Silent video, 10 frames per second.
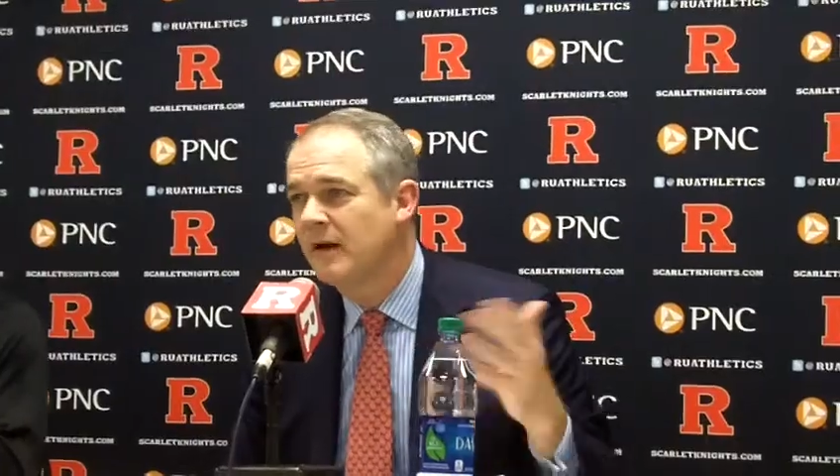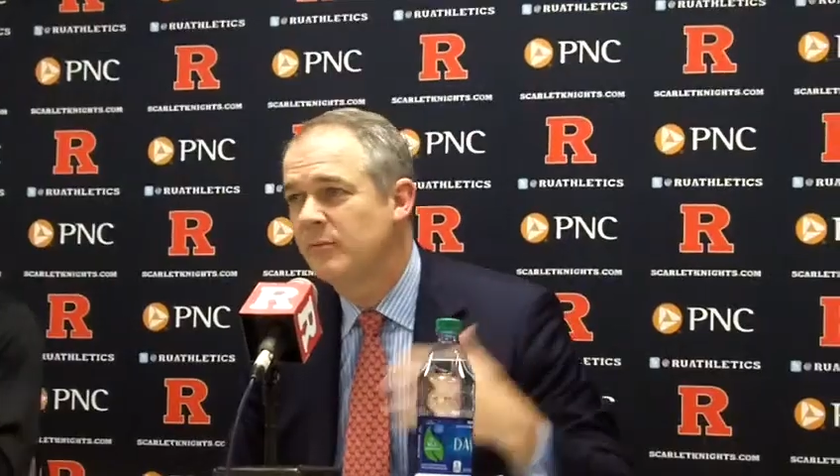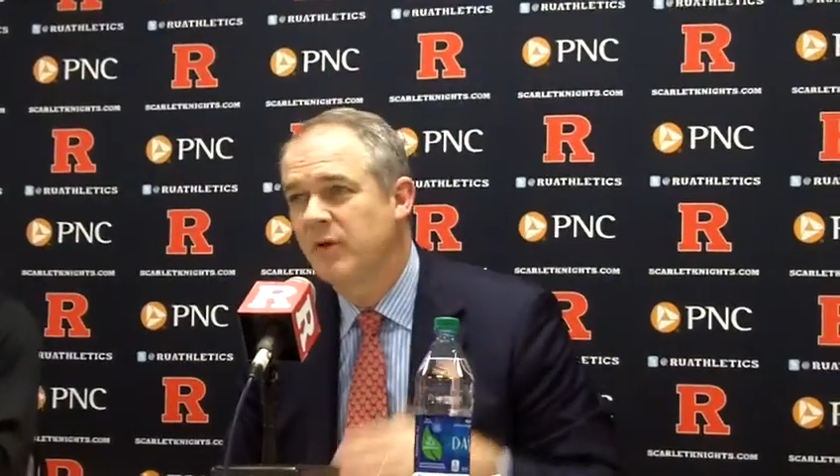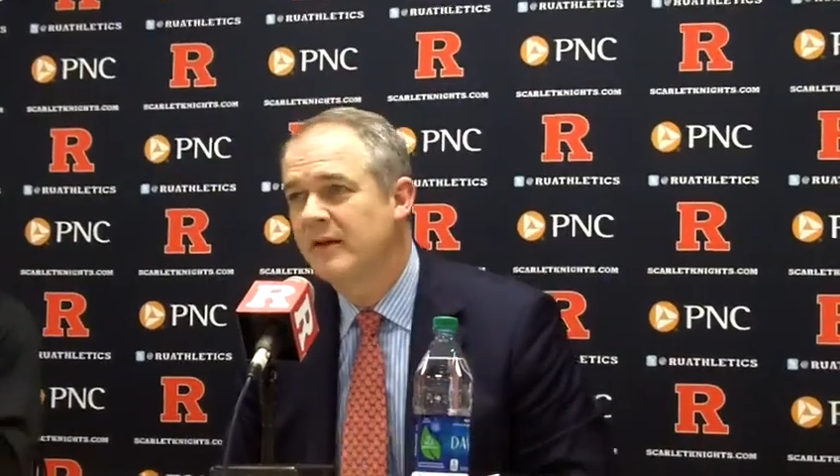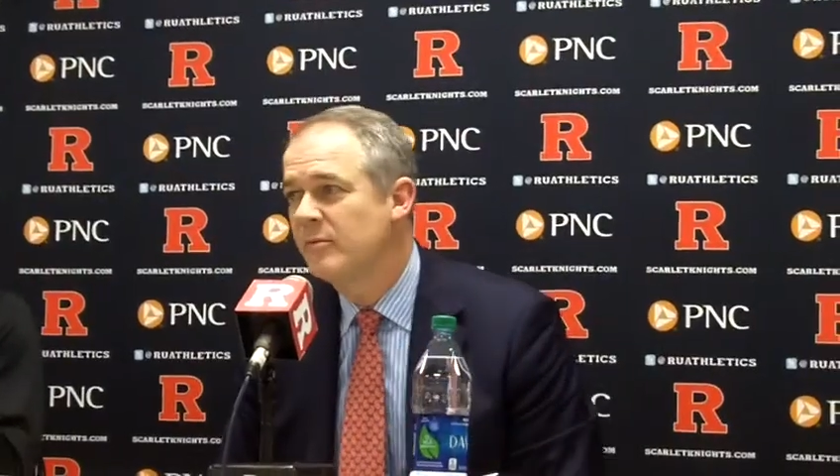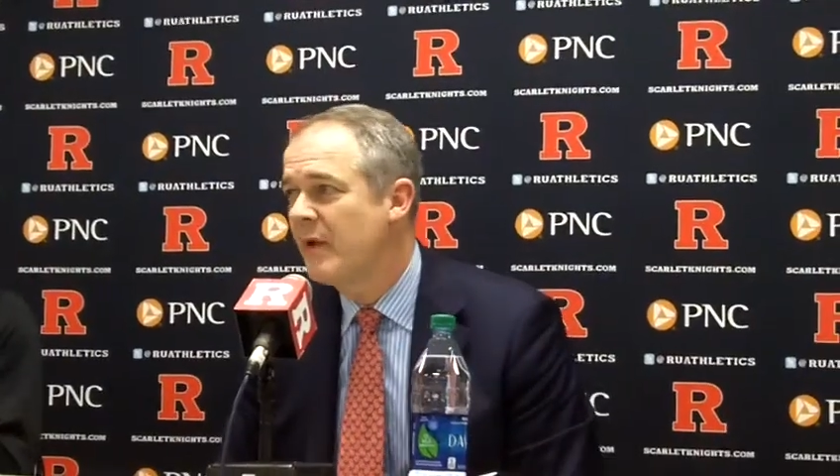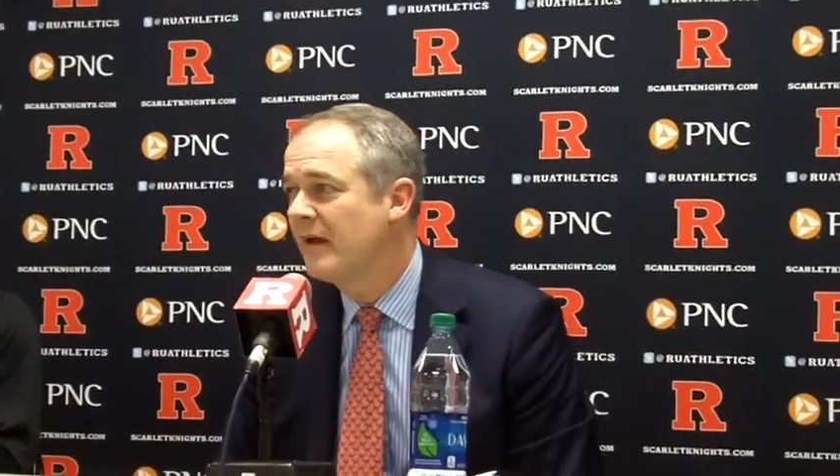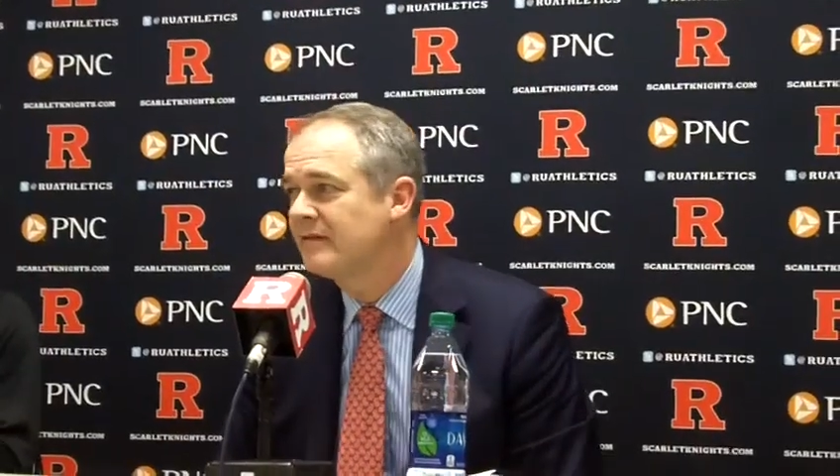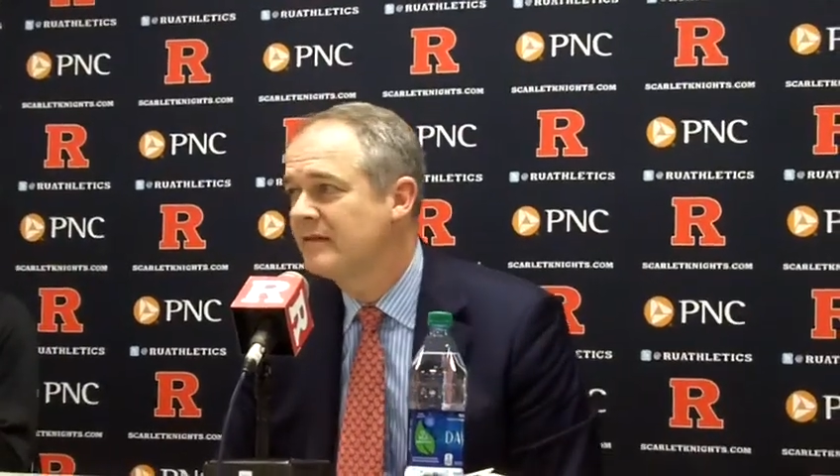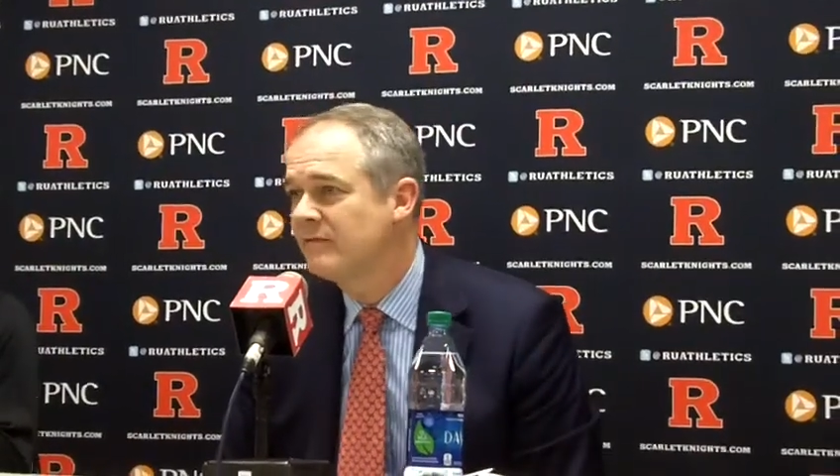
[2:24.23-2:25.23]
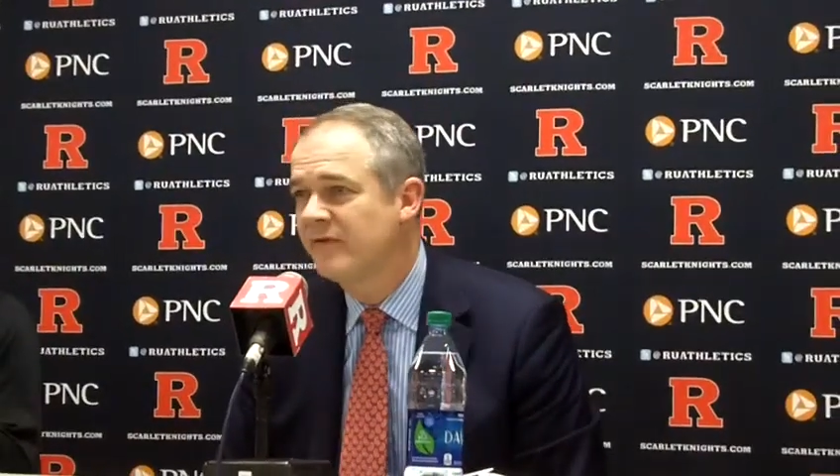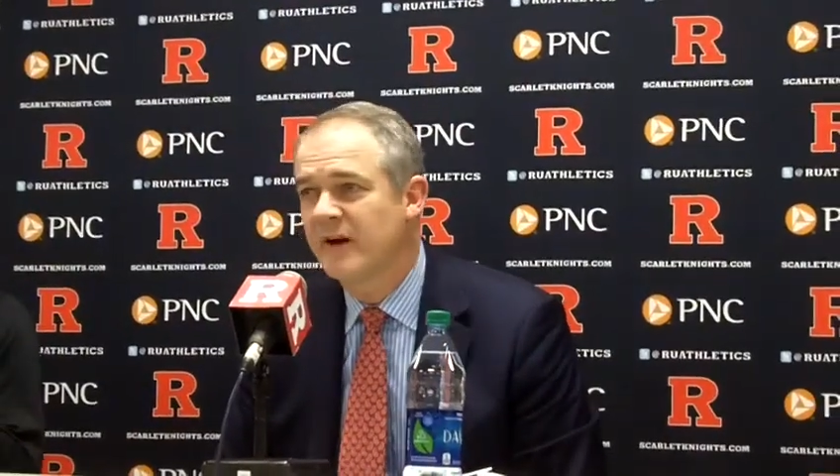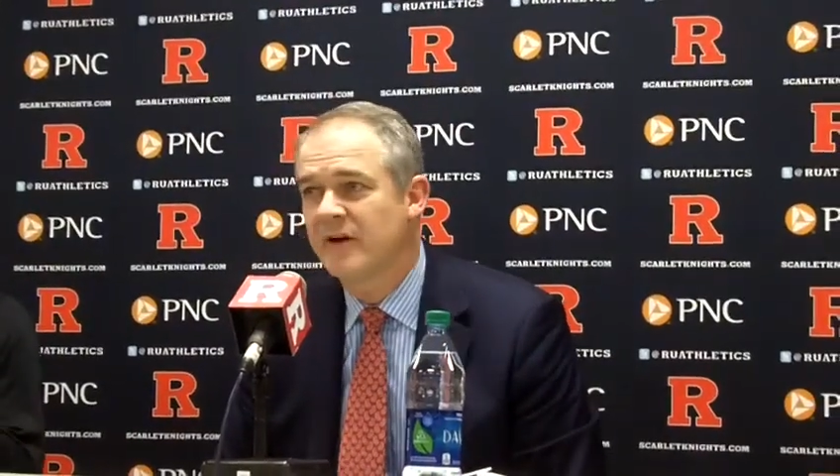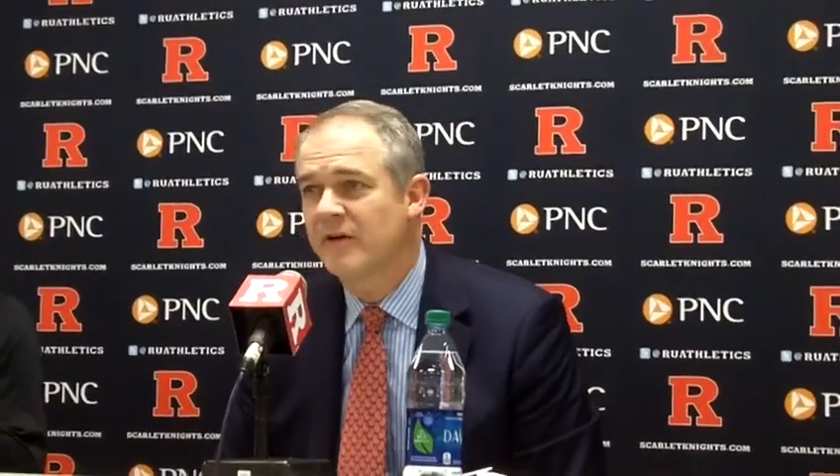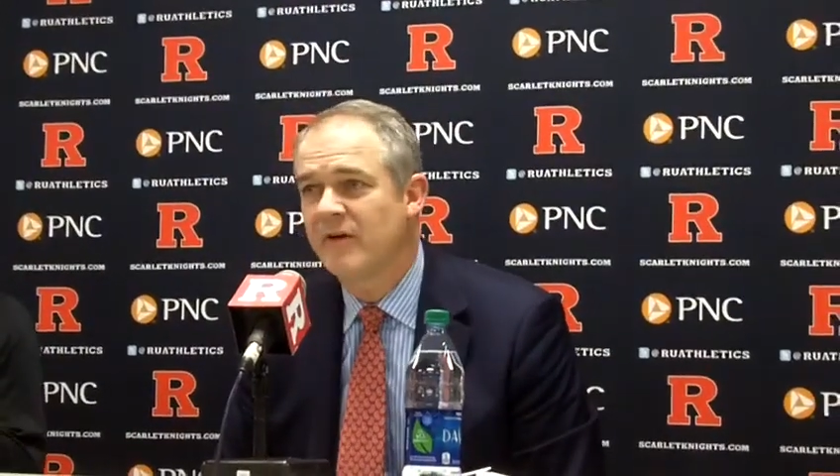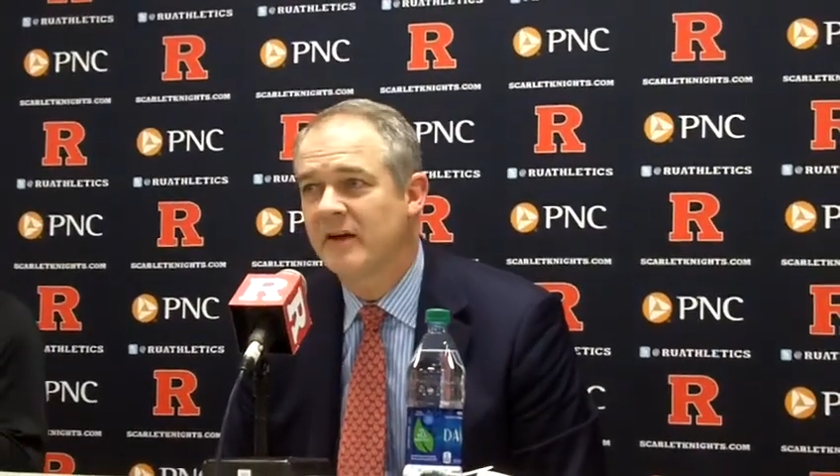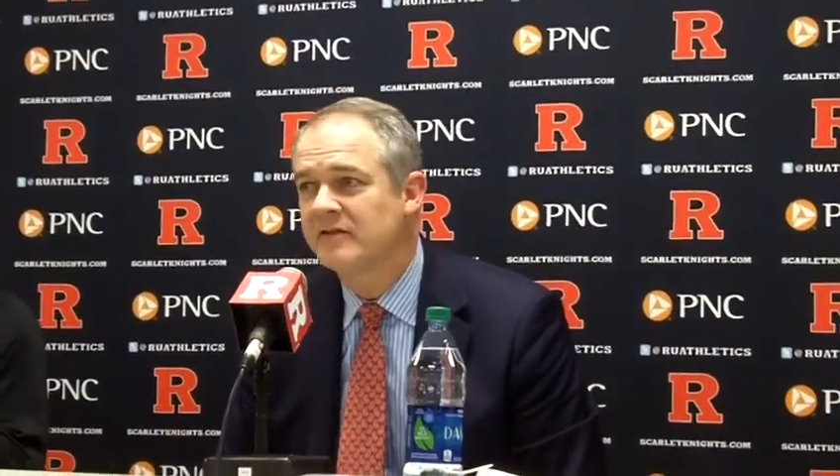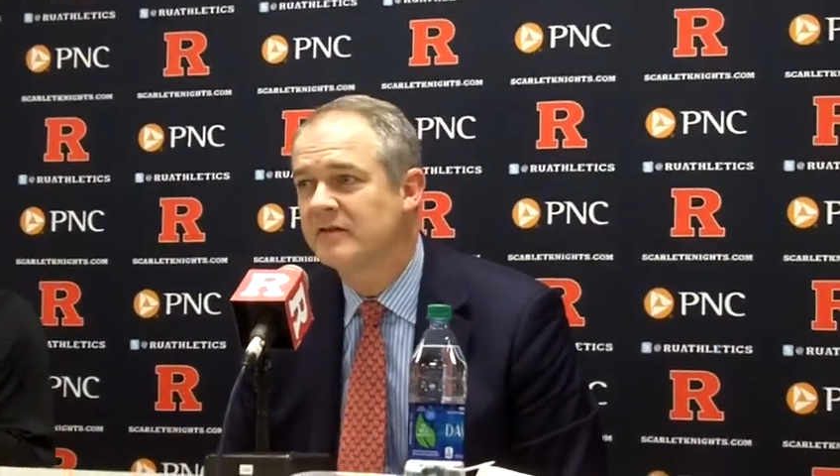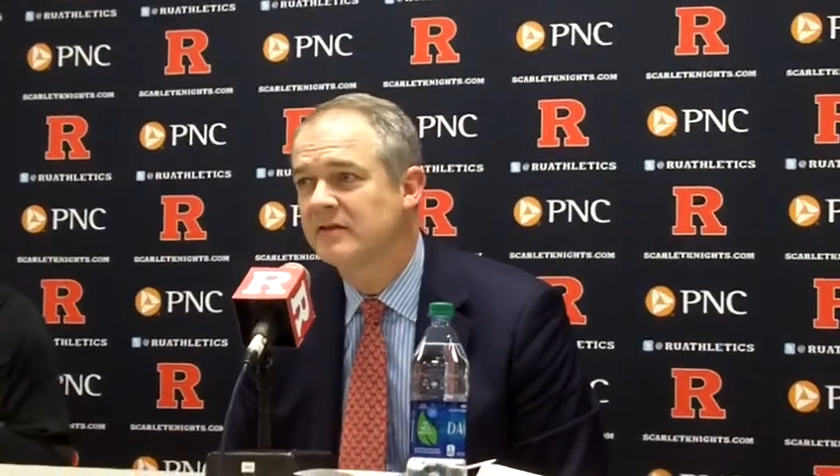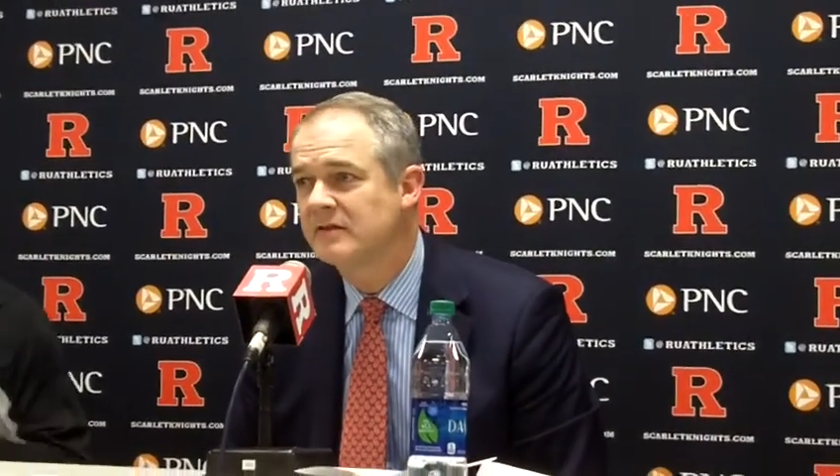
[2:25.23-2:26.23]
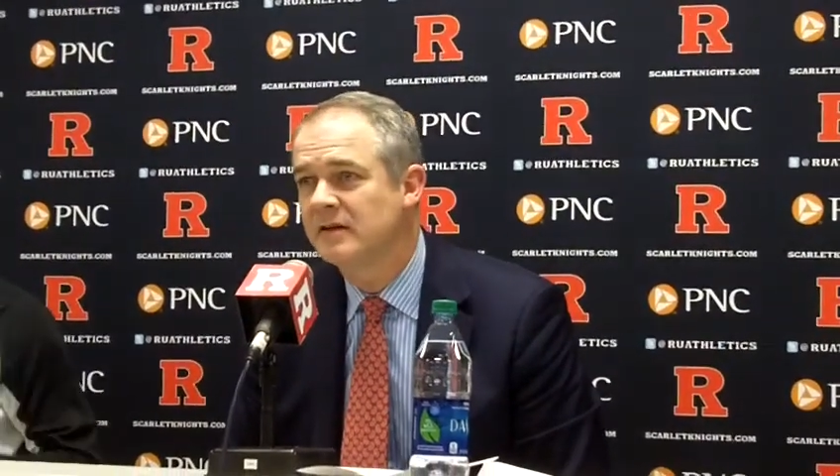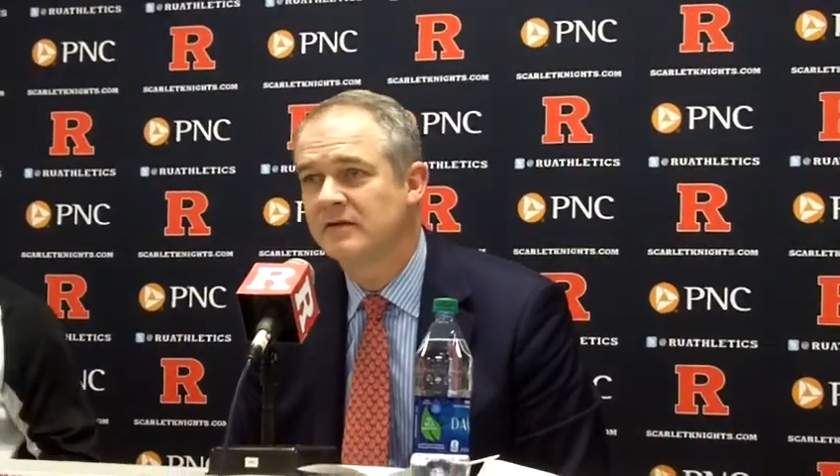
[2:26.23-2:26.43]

I play the best, I'm fair to the rest.